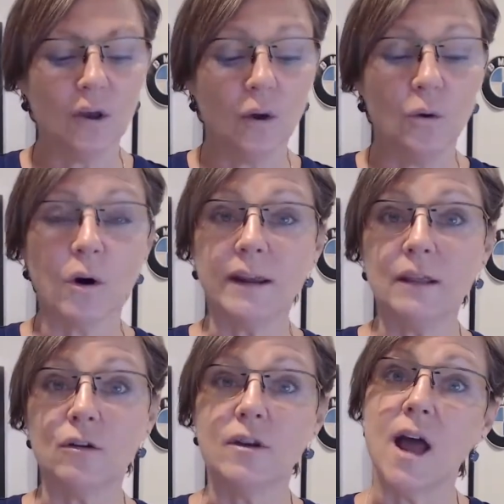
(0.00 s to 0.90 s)
who are
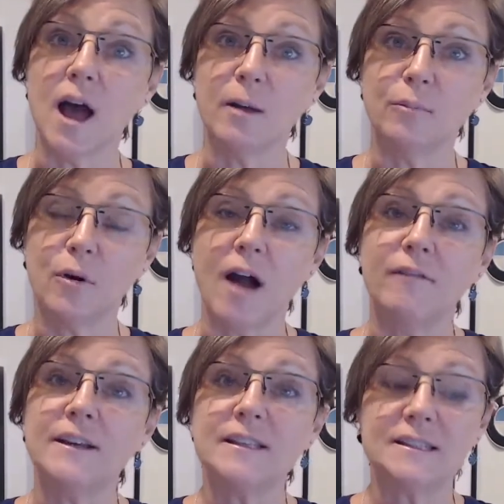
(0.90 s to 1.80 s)
either
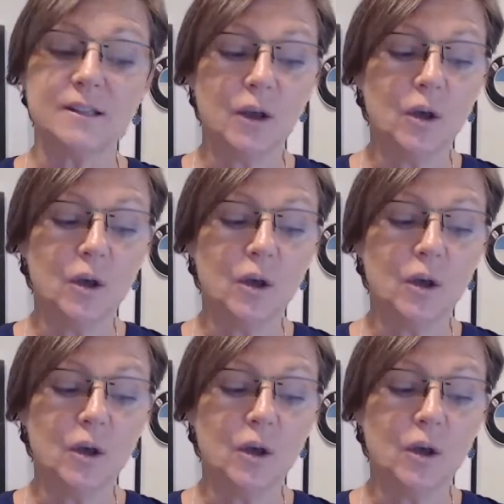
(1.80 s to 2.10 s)
nonprofits,